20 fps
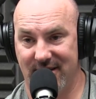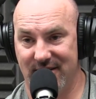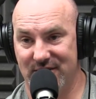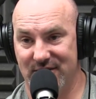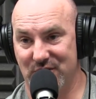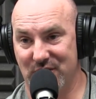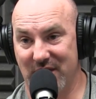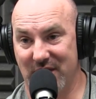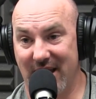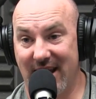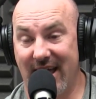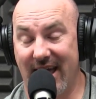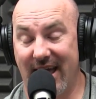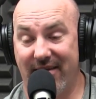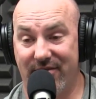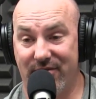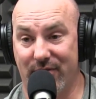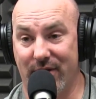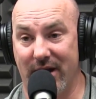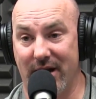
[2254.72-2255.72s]
So then I
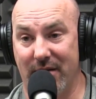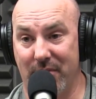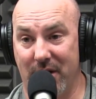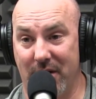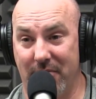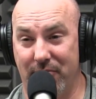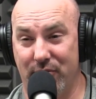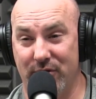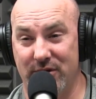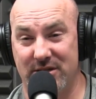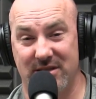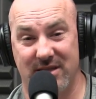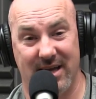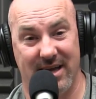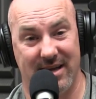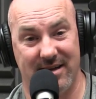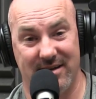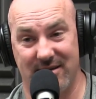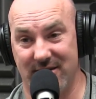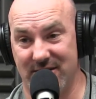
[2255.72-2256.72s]
have to write them up, which
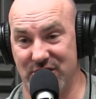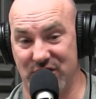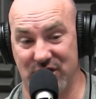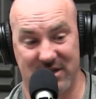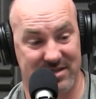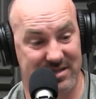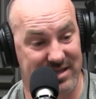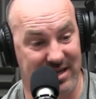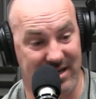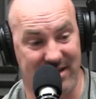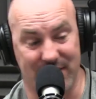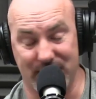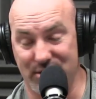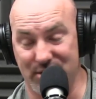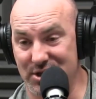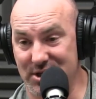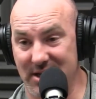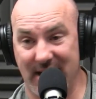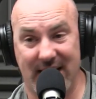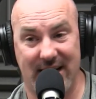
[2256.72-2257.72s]
then shuts down the
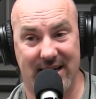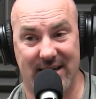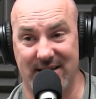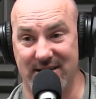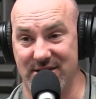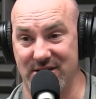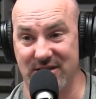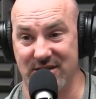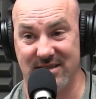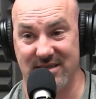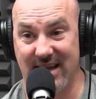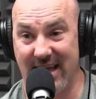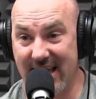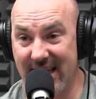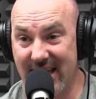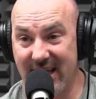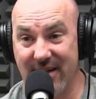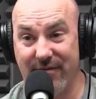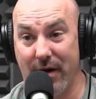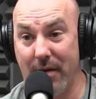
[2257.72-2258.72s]
machine. It's just
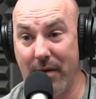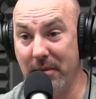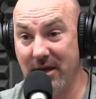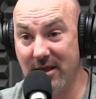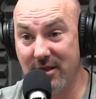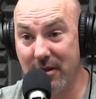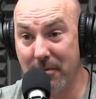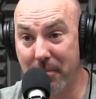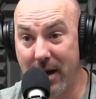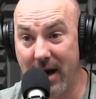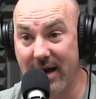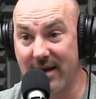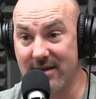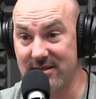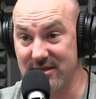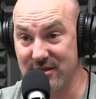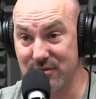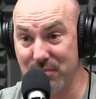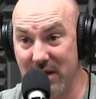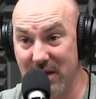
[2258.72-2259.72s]
negative. I'm in the
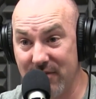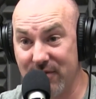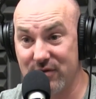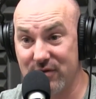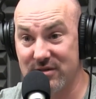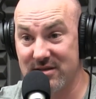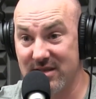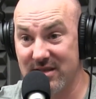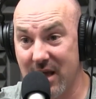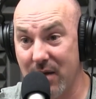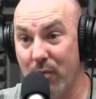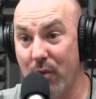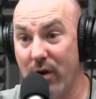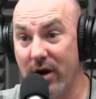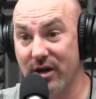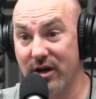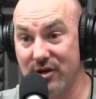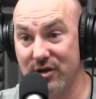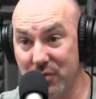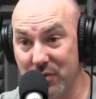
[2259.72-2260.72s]
box. It's me versus them. Why
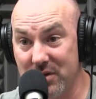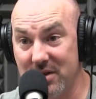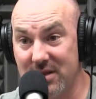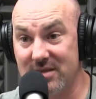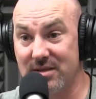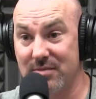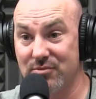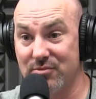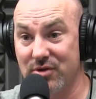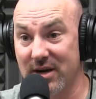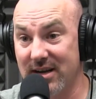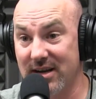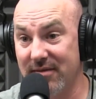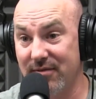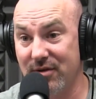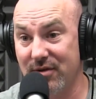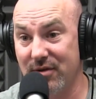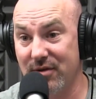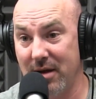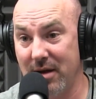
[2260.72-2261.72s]
are you doing this? I'm trying to
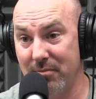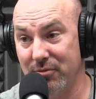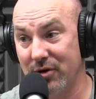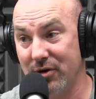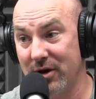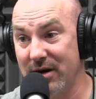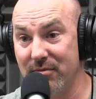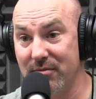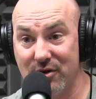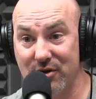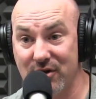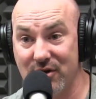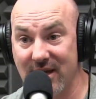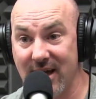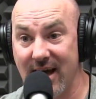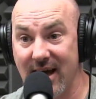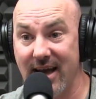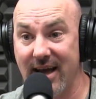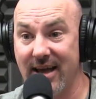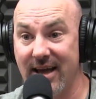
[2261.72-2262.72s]
give you, I'm trying to be Ugh. the good
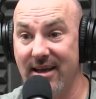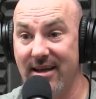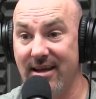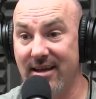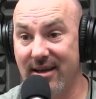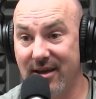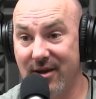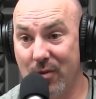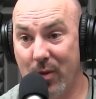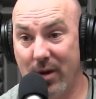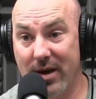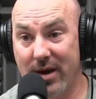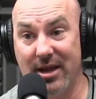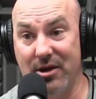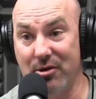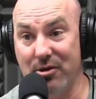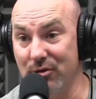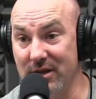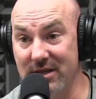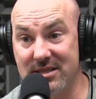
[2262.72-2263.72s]
guy. Why
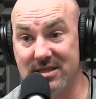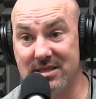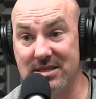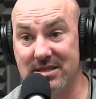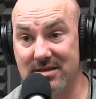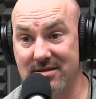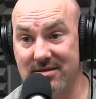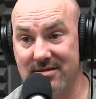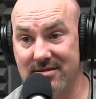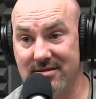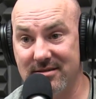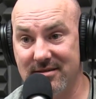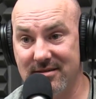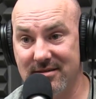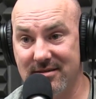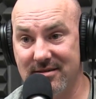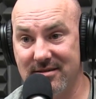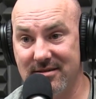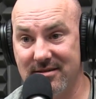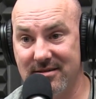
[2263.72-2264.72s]
can't you listen?
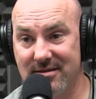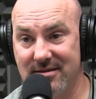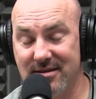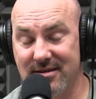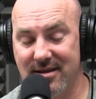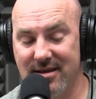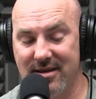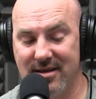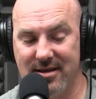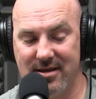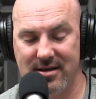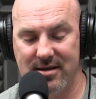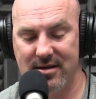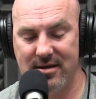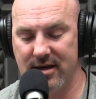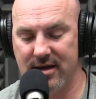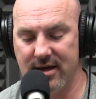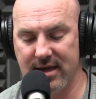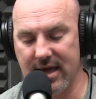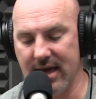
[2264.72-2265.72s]

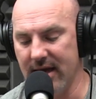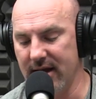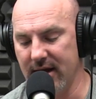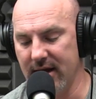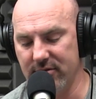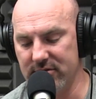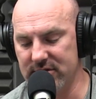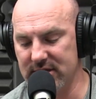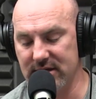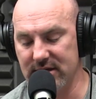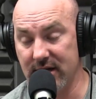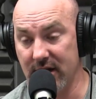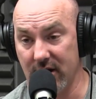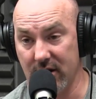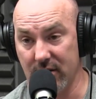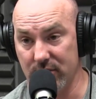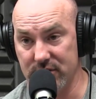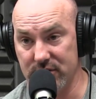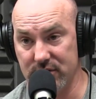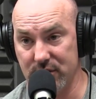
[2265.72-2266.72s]
Again, I was a
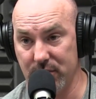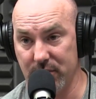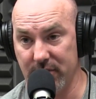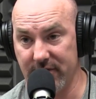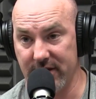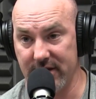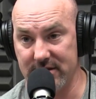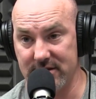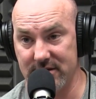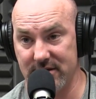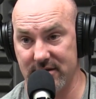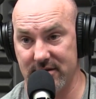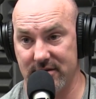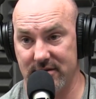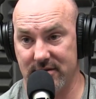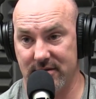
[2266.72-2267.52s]
terrible supervisor.